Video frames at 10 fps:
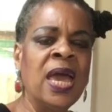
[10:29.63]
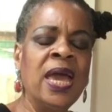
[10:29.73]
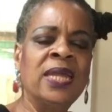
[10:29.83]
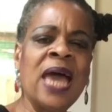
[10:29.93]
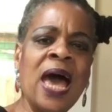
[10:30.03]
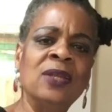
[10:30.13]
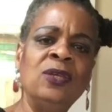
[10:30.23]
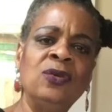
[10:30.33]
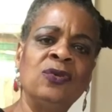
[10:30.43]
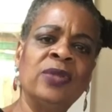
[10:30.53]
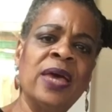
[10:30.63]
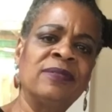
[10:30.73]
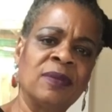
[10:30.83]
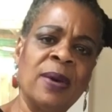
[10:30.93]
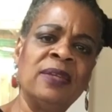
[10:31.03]
And how do you do
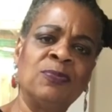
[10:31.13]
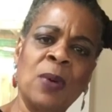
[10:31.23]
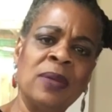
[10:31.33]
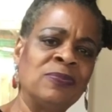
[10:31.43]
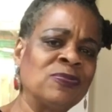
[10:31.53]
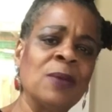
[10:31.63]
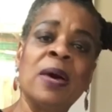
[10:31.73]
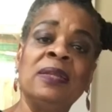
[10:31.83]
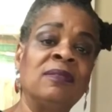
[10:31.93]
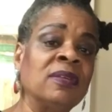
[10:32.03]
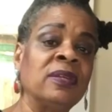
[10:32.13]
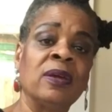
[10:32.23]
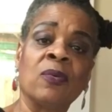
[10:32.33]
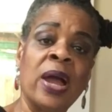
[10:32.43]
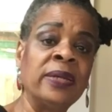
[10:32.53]
that? Somebody's sitting
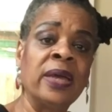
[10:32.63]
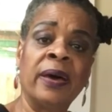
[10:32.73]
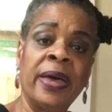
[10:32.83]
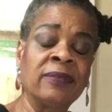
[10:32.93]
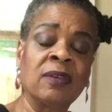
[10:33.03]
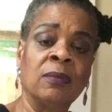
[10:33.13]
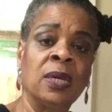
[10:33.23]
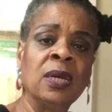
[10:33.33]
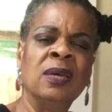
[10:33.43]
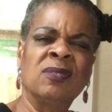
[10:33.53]
there right now asking me,